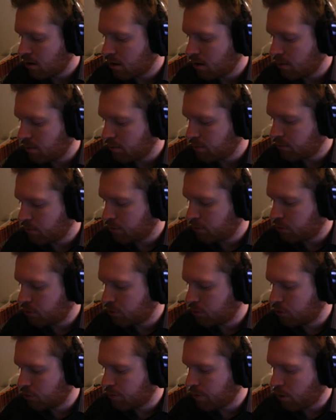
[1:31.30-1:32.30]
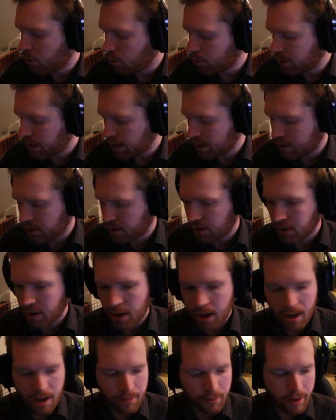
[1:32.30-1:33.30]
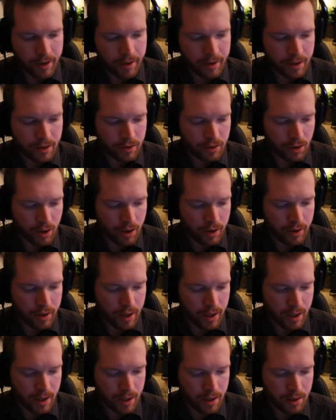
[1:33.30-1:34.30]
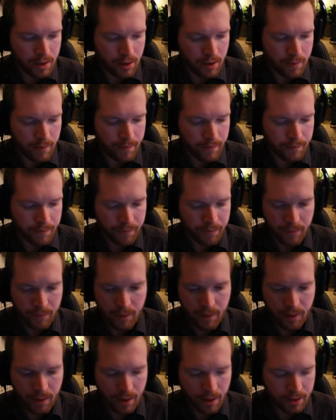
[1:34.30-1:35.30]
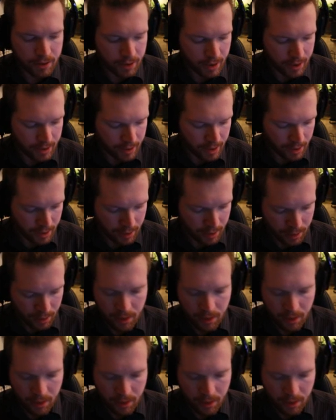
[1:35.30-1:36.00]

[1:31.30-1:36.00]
HOTAS. I'm running this on a SciTech